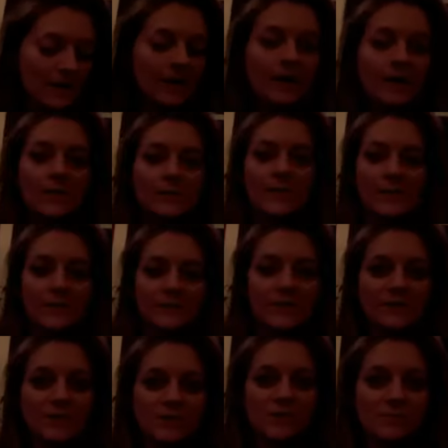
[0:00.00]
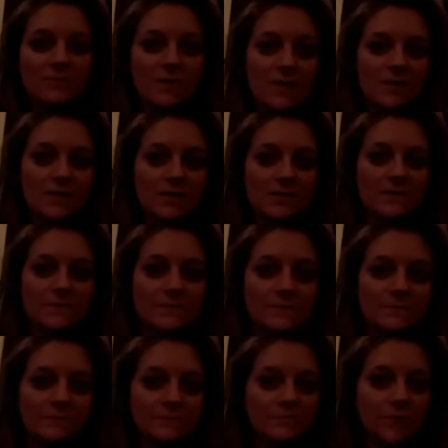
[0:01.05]
I'm finishing my
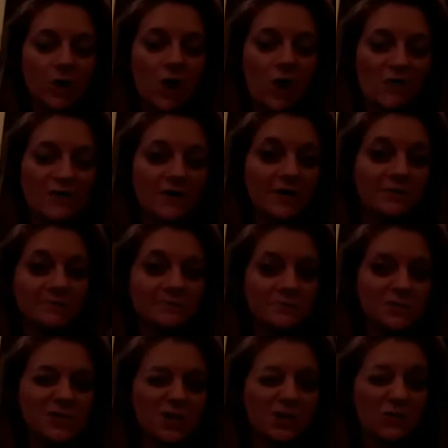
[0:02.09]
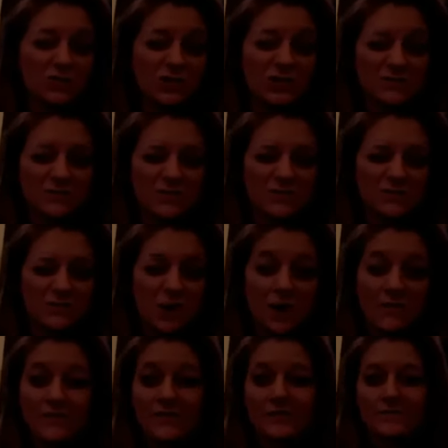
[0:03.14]
coffee, Shakeology mixed with
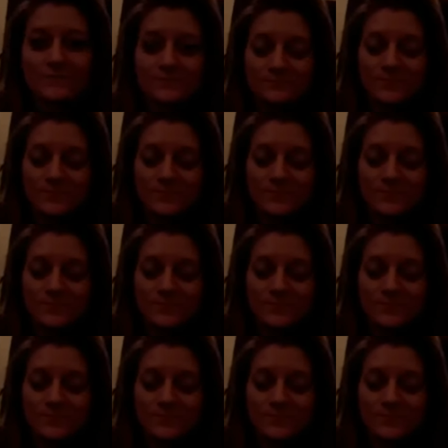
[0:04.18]
coffee.